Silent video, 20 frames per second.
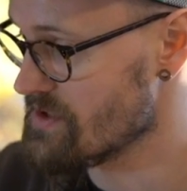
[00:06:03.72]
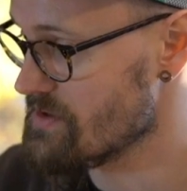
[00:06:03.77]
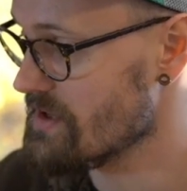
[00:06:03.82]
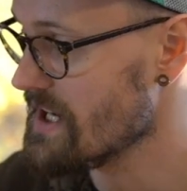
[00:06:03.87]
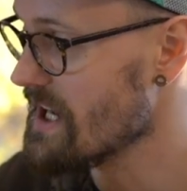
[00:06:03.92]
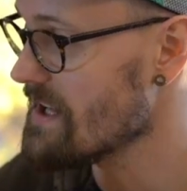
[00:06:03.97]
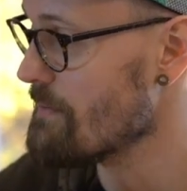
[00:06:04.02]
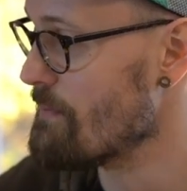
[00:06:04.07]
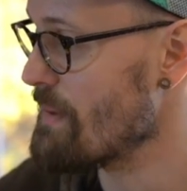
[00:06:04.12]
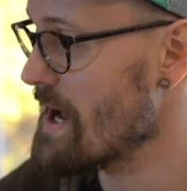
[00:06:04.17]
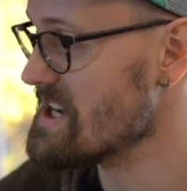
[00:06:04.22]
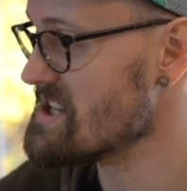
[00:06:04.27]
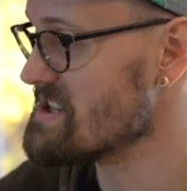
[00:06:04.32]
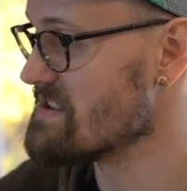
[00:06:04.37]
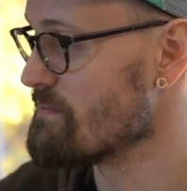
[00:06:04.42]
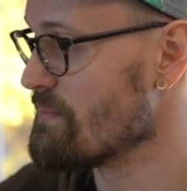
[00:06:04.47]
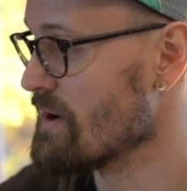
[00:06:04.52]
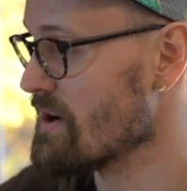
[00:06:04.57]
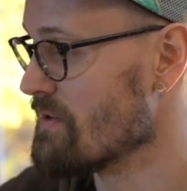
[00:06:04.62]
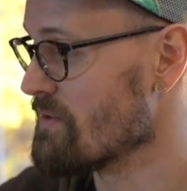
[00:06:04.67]
So we get the best
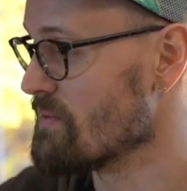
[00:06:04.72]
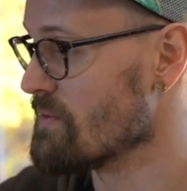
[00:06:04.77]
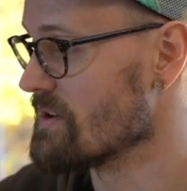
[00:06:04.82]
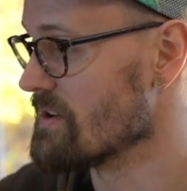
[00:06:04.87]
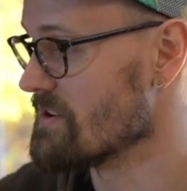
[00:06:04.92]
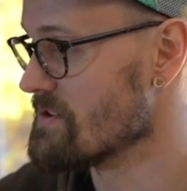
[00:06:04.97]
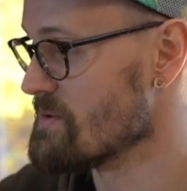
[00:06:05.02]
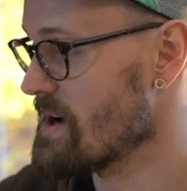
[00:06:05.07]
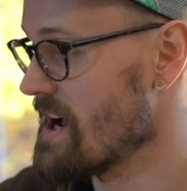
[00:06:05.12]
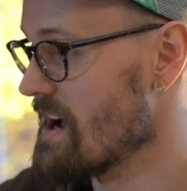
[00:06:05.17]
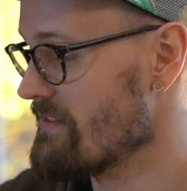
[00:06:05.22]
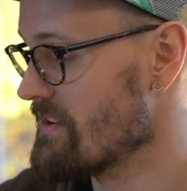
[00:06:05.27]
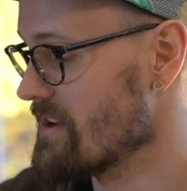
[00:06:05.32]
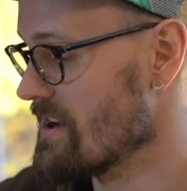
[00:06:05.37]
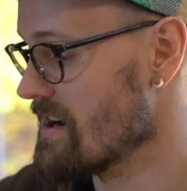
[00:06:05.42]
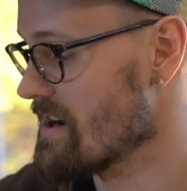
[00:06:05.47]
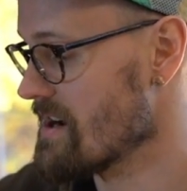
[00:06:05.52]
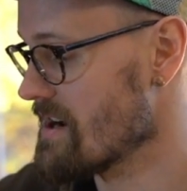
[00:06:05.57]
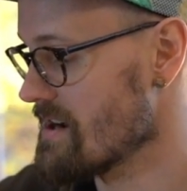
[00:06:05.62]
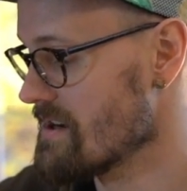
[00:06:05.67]
of both worlds. We're having
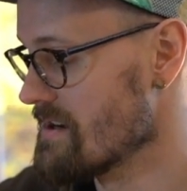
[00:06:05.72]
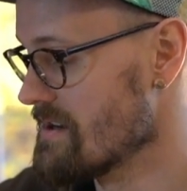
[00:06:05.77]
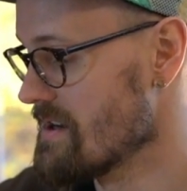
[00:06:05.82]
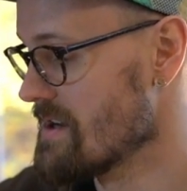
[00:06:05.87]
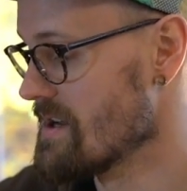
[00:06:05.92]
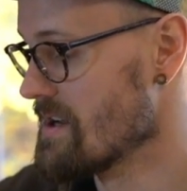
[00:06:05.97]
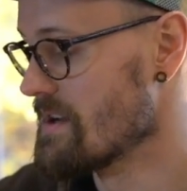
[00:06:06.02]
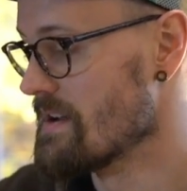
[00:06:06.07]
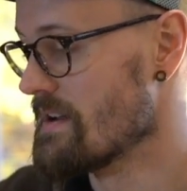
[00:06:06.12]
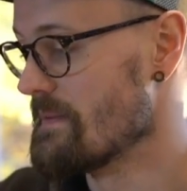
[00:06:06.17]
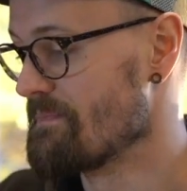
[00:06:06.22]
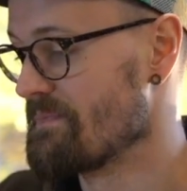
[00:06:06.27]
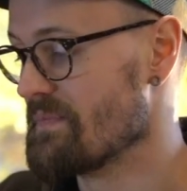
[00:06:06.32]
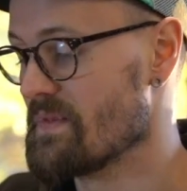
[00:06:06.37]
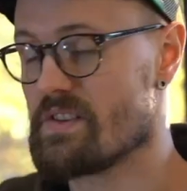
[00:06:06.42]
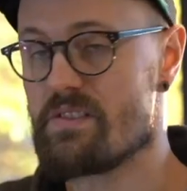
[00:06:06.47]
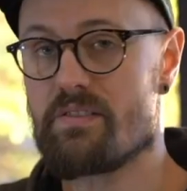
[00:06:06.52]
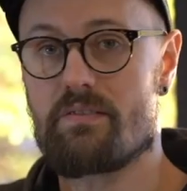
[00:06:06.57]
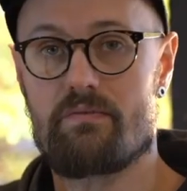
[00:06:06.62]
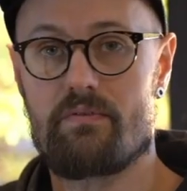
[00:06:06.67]
our
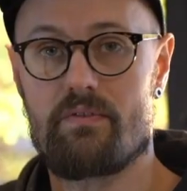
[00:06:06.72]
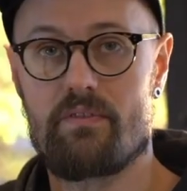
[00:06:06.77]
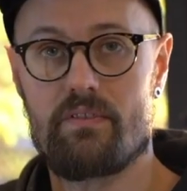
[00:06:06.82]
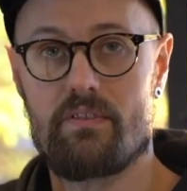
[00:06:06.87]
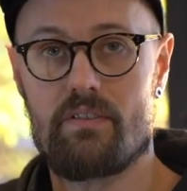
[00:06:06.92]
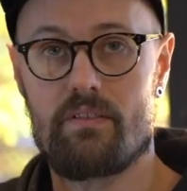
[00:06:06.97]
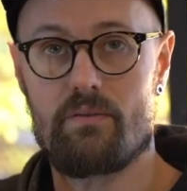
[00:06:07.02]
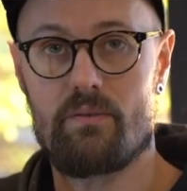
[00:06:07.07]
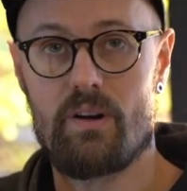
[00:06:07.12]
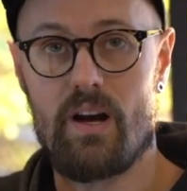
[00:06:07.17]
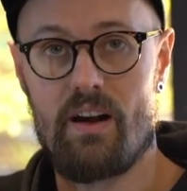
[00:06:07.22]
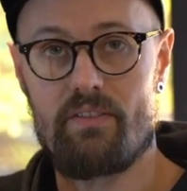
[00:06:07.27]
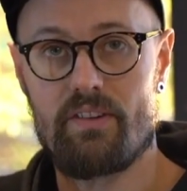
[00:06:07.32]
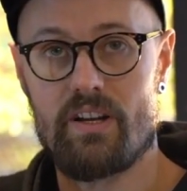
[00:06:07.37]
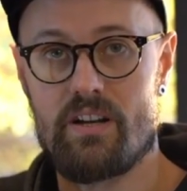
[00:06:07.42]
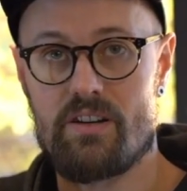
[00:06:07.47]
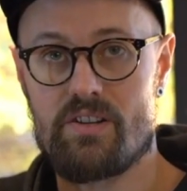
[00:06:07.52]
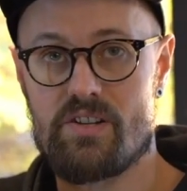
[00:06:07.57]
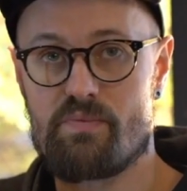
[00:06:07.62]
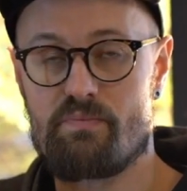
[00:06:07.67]

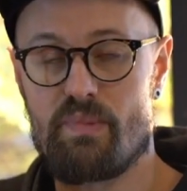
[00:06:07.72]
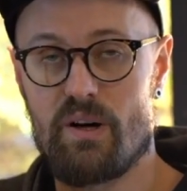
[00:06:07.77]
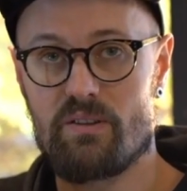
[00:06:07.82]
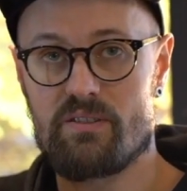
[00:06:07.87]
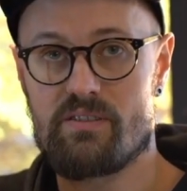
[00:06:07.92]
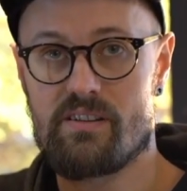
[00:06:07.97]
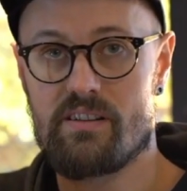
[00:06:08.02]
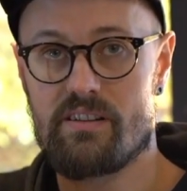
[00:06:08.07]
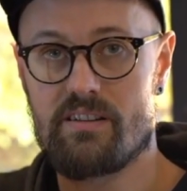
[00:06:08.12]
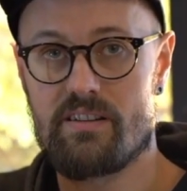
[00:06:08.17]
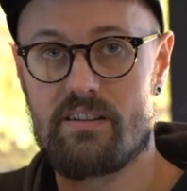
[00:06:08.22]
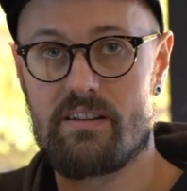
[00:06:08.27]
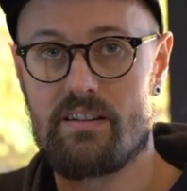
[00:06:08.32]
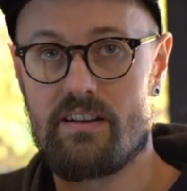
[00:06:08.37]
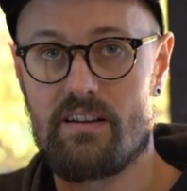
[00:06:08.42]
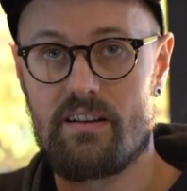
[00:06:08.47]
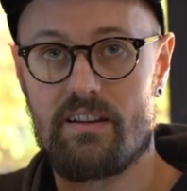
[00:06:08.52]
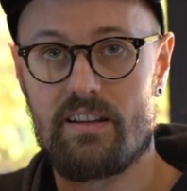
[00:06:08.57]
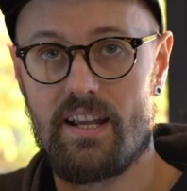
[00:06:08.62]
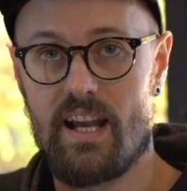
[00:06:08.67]
spalted
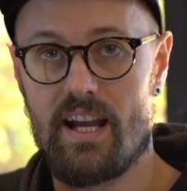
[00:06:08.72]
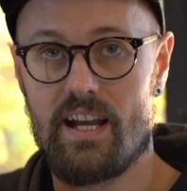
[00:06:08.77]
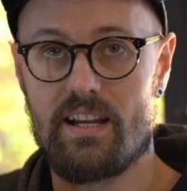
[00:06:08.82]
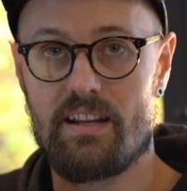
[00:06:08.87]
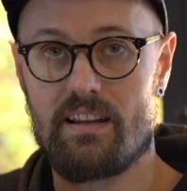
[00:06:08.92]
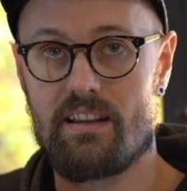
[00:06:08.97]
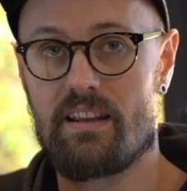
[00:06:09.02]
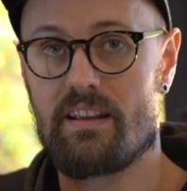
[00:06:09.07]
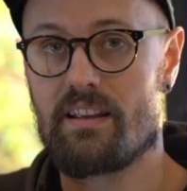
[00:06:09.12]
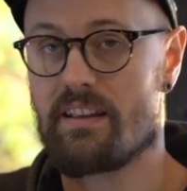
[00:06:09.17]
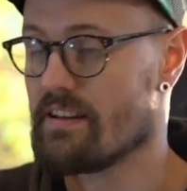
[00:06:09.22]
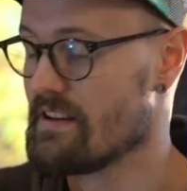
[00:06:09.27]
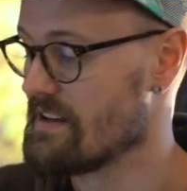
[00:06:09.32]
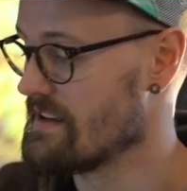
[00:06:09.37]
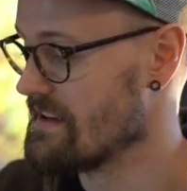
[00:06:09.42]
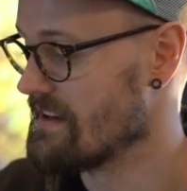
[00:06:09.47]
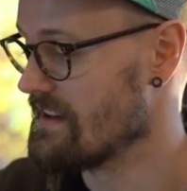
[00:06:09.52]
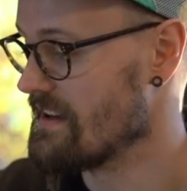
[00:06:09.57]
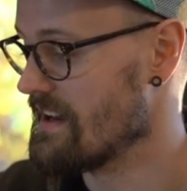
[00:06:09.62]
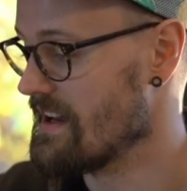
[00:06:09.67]
cake
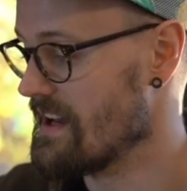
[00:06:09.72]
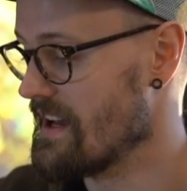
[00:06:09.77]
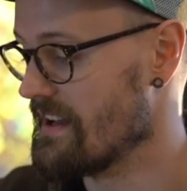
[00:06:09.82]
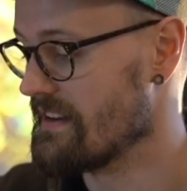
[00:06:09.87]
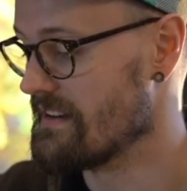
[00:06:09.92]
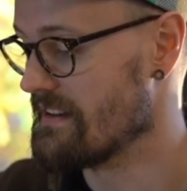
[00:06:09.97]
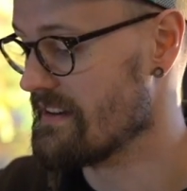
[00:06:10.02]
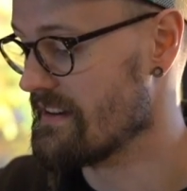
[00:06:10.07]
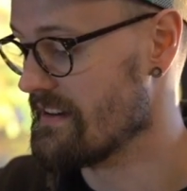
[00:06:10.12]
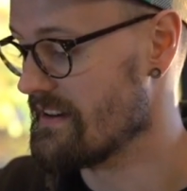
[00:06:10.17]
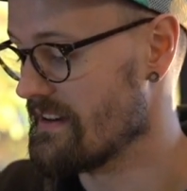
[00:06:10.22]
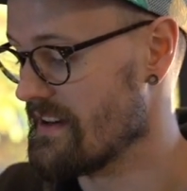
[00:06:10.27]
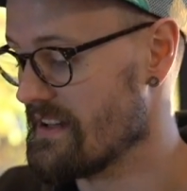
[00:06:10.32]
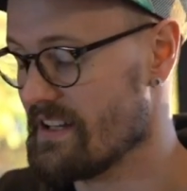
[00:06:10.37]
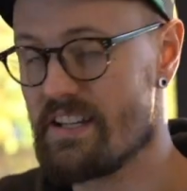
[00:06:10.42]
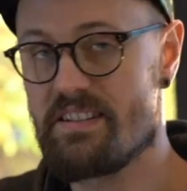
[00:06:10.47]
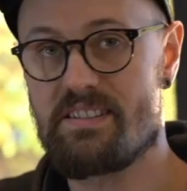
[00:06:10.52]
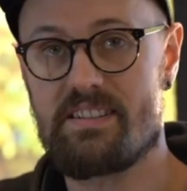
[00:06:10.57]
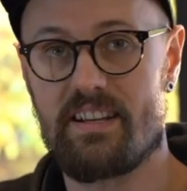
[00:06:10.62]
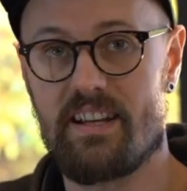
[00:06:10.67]
and
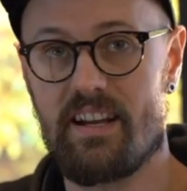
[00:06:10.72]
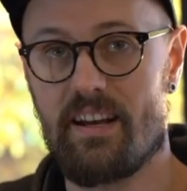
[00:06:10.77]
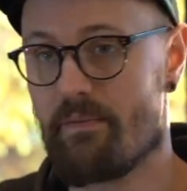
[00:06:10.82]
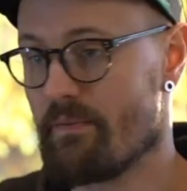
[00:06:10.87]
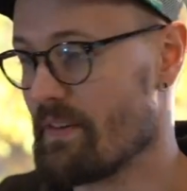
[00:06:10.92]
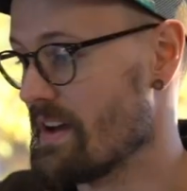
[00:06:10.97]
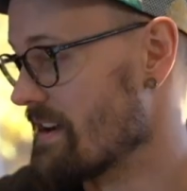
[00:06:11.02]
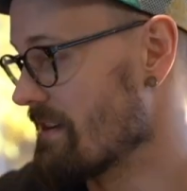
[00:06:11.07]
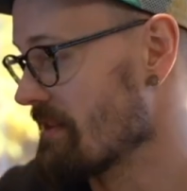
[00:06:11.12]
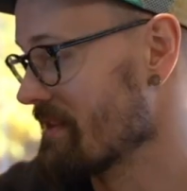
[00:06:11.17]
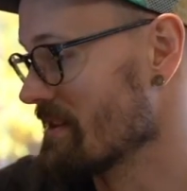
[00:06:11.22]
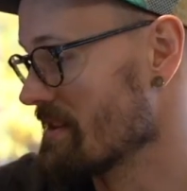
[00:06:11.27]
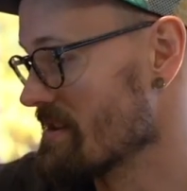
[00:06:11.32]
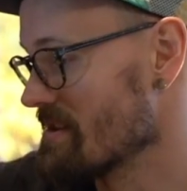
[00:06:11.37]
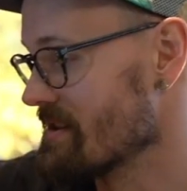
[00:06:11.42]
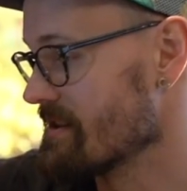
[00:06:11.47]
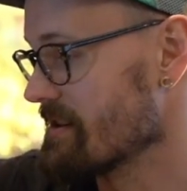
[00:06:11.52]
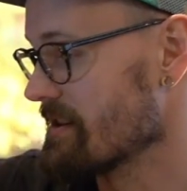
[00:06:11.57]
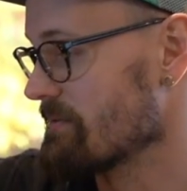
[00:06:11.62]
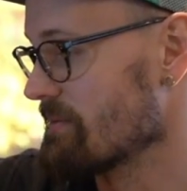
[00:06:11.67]
eating it. And I think
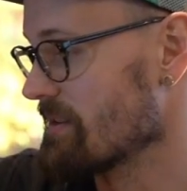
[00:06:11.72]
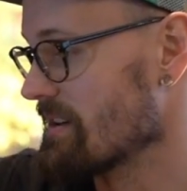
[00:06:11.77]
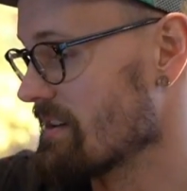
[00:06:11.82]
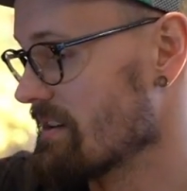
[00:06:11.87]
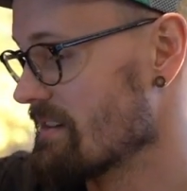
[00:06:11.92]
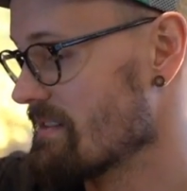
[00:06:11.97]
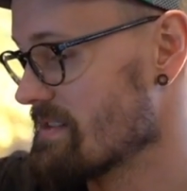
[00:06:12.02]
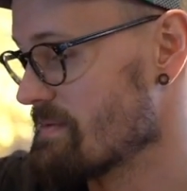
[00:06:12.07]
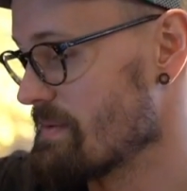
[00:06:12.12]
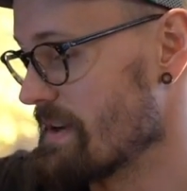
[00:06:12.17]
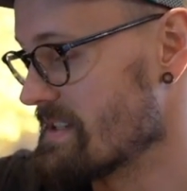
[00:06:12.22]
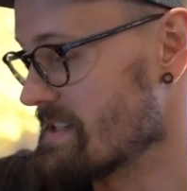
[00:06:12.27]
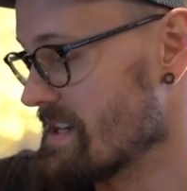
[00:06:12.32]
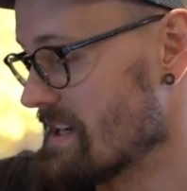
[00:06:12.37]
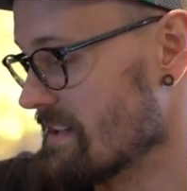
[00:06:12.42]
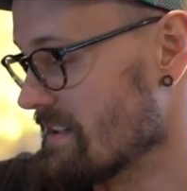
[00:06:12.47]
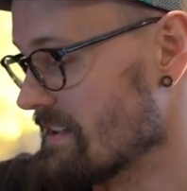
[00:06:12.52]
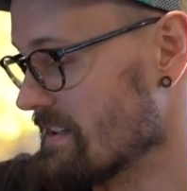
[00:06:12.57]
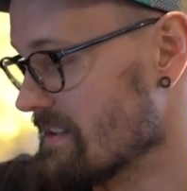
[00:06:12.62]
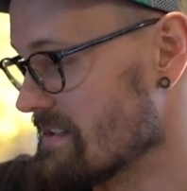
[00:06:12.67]
this is going to be a
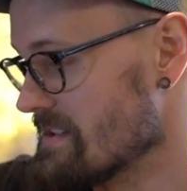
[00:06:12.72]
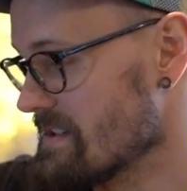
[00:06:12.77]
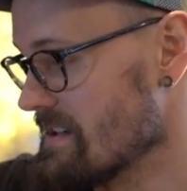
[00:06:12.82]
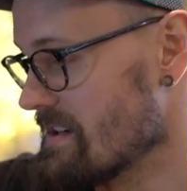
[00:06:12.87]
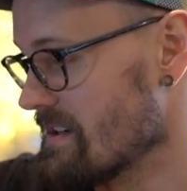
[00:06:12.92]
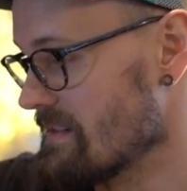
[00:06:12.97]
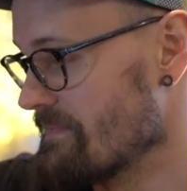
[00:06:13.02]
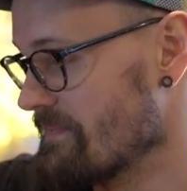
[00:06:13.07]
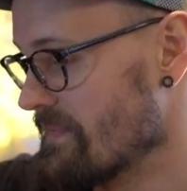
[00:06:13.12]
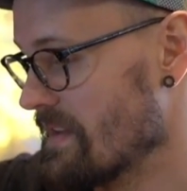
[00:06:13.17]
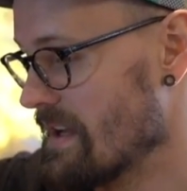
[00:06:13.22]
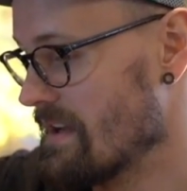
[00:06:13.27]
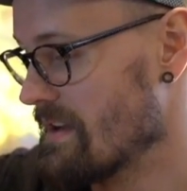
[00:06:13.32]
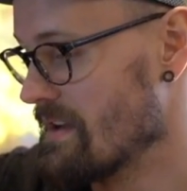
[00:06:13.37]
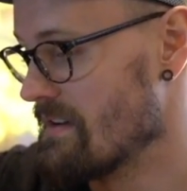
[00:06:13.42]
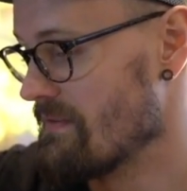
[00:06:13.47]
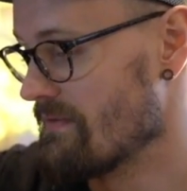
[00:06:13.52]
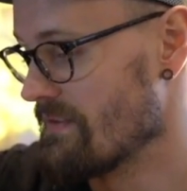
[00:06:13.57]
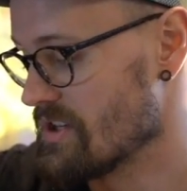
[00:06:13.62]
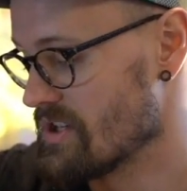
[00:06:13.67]
spectacular guitar,
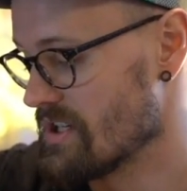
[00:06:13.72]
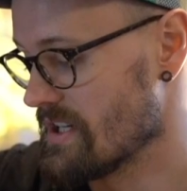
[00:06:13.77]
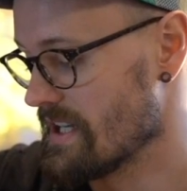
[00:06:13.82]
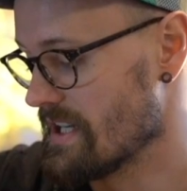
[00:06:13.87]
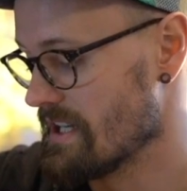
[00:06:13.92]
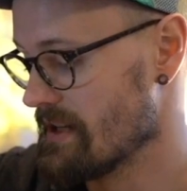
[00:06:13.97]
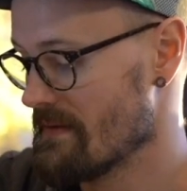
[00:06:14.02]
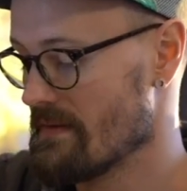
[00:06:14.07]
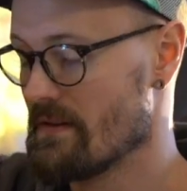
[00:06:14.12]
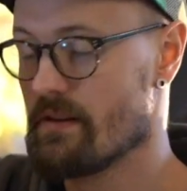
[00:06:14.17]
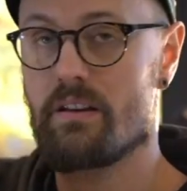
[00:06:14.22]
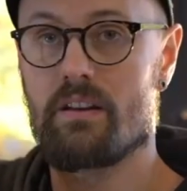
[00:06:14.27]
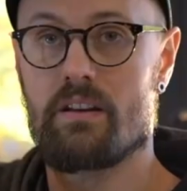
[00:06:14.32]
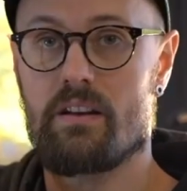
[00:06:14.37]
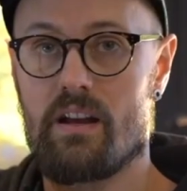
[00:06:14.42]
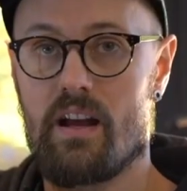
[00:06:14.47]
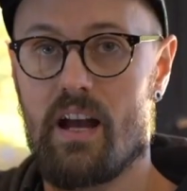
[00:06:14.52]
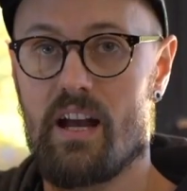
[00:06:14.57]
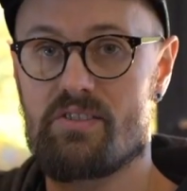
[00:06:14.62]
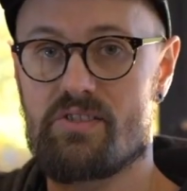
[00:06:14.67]
visually
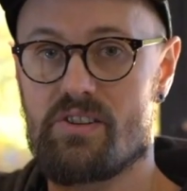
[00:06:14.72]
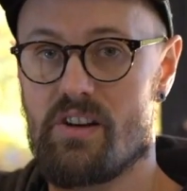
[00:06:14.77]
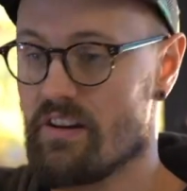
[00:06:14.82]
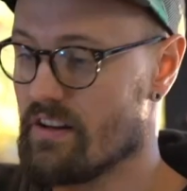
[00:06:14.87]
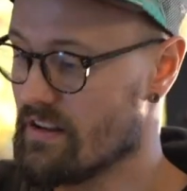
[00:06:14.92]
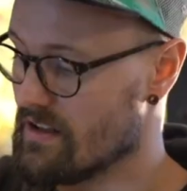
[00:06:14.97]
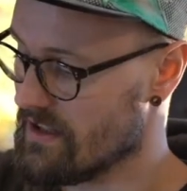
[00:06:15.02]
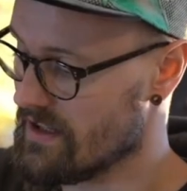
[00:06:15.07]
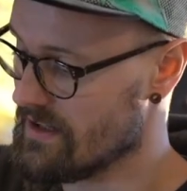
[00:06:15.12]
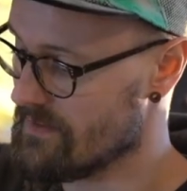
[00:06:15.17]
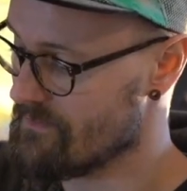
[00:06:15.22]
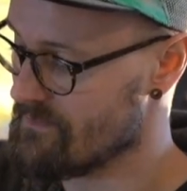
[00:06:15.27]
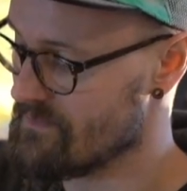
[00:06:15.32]
and sonically.